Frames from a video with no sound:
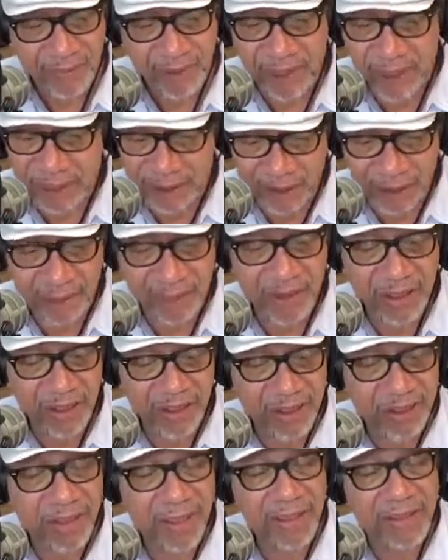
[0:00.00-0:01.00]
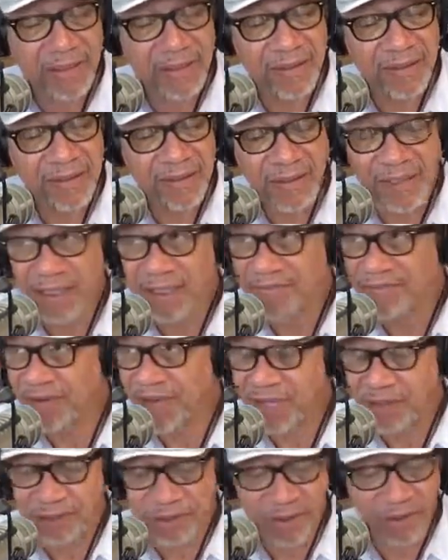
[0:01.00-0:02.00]
And let me just tell you, he
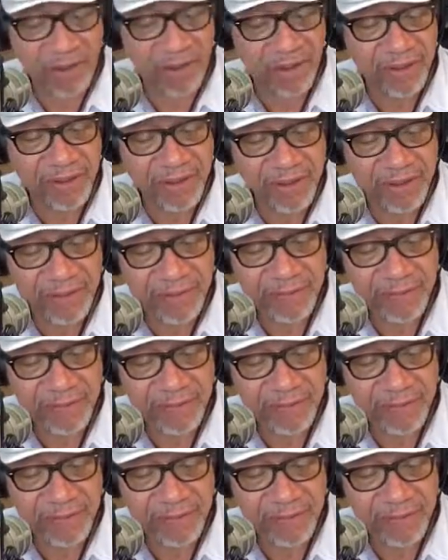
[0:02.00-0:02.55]
filed charges,